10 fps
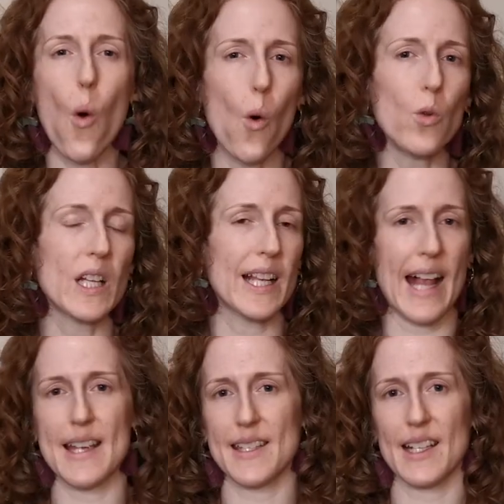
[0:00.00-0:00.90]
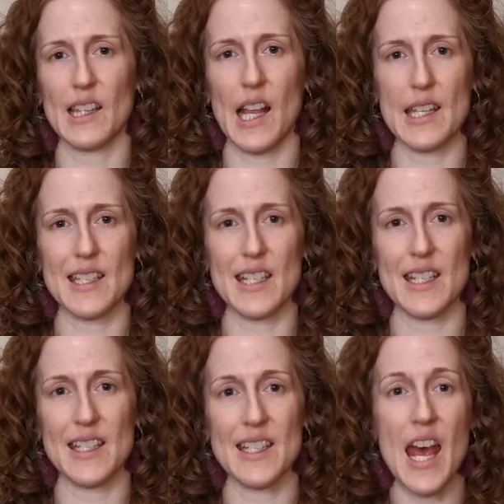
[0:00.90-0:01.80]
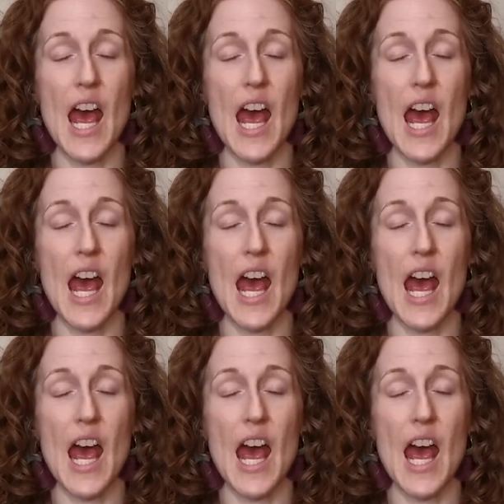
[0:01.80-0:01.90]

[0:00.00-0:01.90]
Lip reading: old classic lenses,